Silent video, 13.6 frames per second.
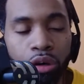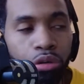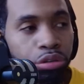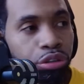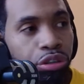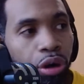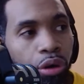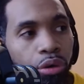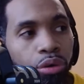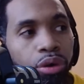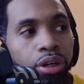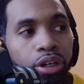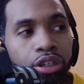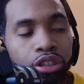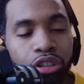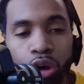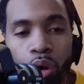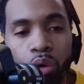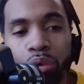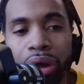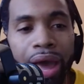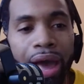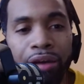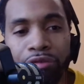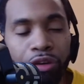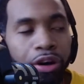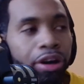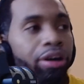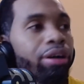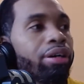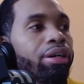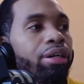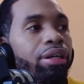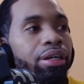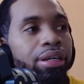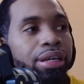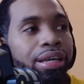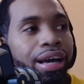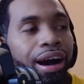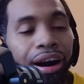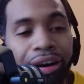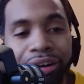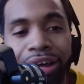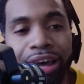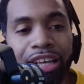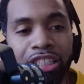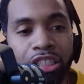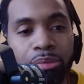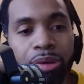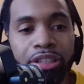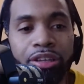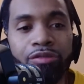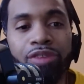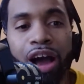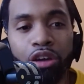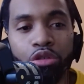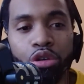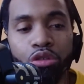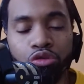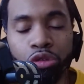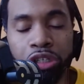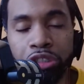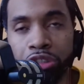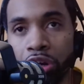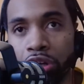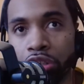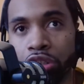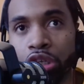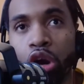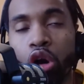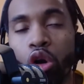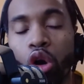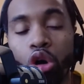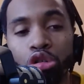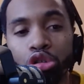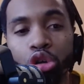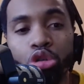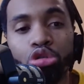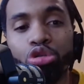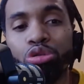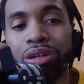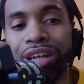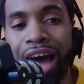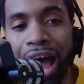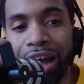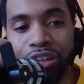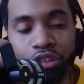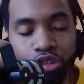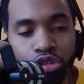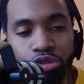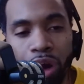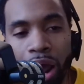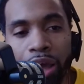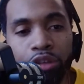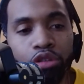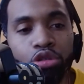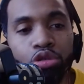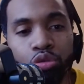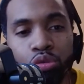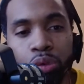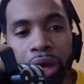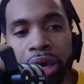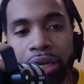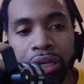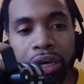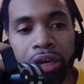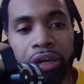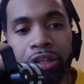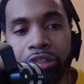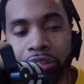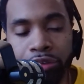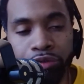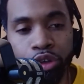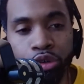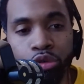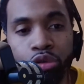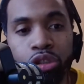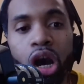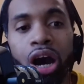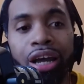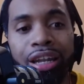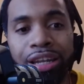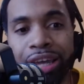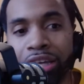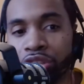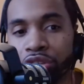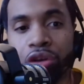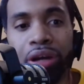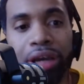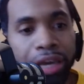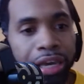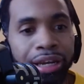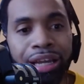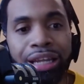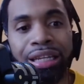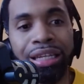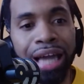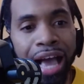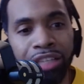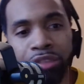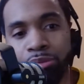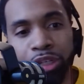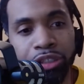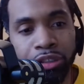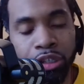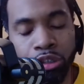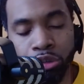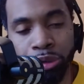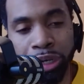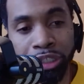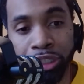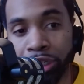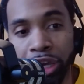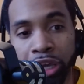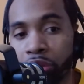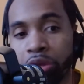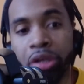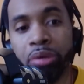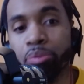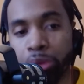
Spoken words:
so don't ever underestimate the value of research. Also, do not try to wing interviews unless you're in a last minute situation and you didn't